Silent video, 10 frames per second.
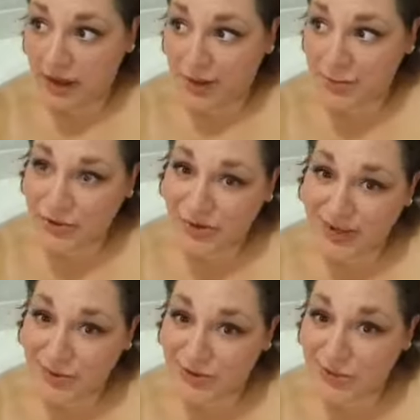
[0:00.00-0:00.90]
I'm sure
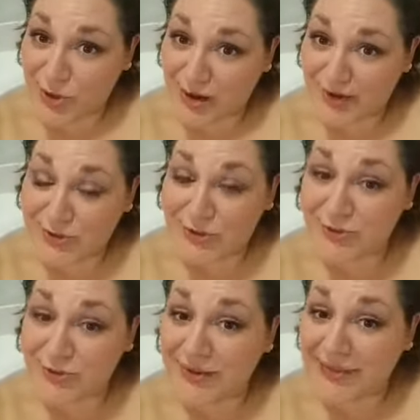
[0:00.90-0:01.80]
he was trying to
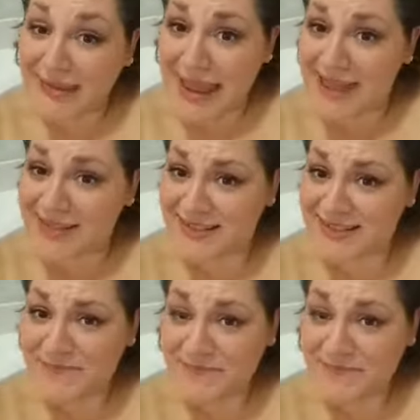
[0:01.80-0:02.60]
do what they asked.